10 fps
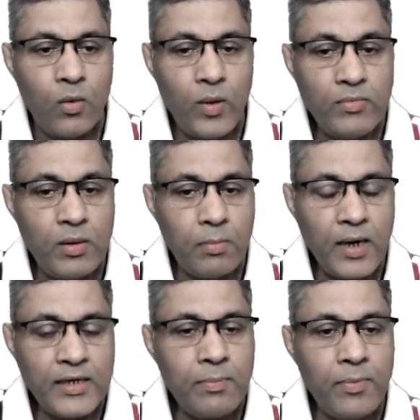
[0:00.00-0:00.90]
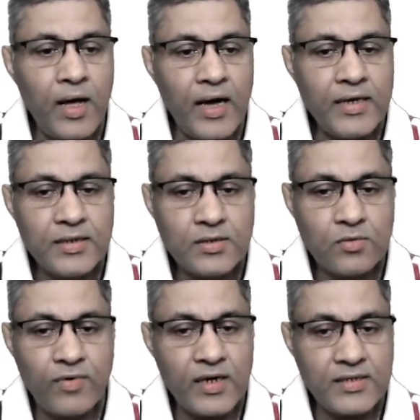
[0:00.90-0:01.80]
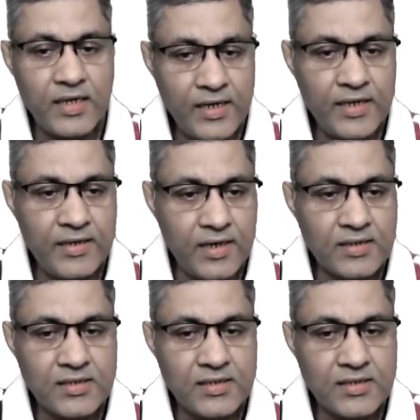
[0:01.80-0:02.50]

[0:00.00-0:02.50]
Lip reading: When we multiply to find the area,